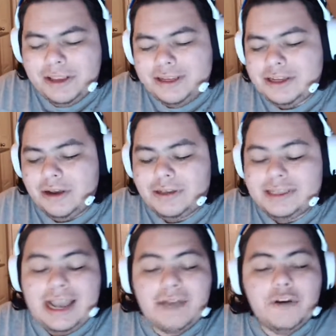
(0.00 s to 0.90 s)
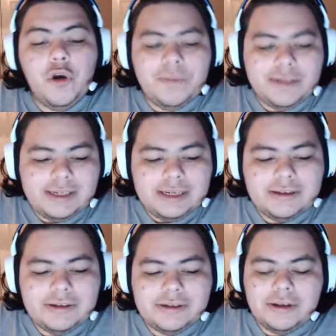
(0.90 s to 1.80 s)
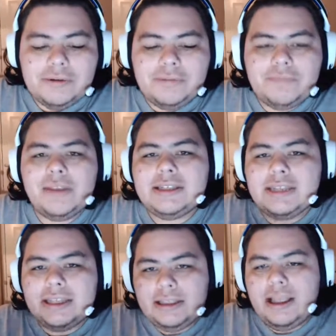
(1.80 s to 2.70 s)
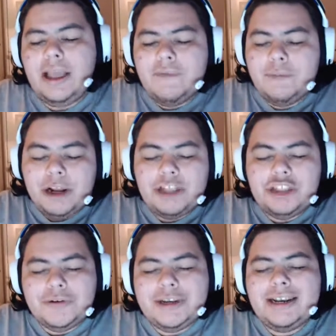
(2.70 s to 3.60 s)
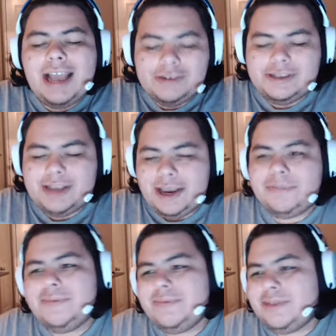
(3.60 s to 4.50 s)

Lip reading: So it's now an open seat. So I was like, if I'm going to do it, now's the time. So